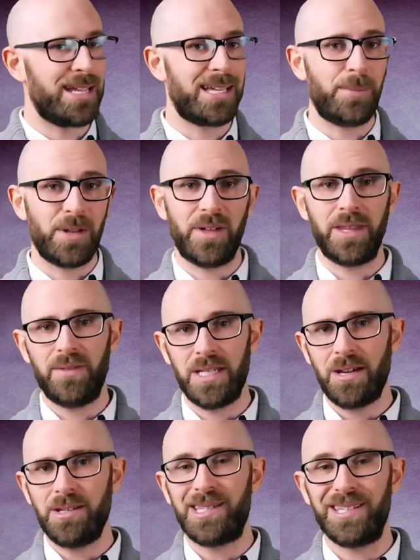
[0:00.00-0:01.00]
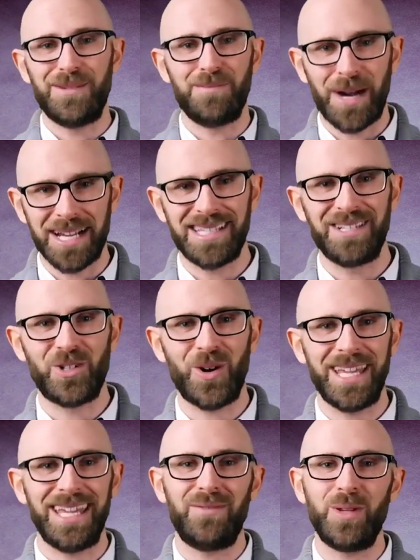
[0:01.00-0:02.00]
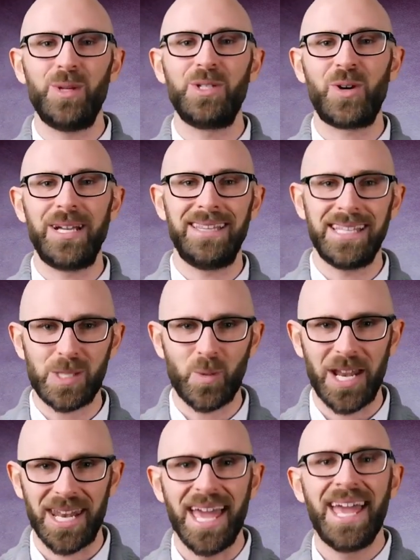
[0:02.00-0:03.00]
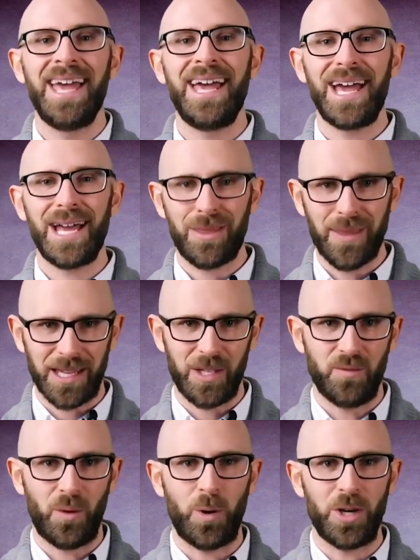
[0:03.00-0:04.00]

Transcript: a couple of other videos that you might enjoy if you enjoyed this one, and thank you for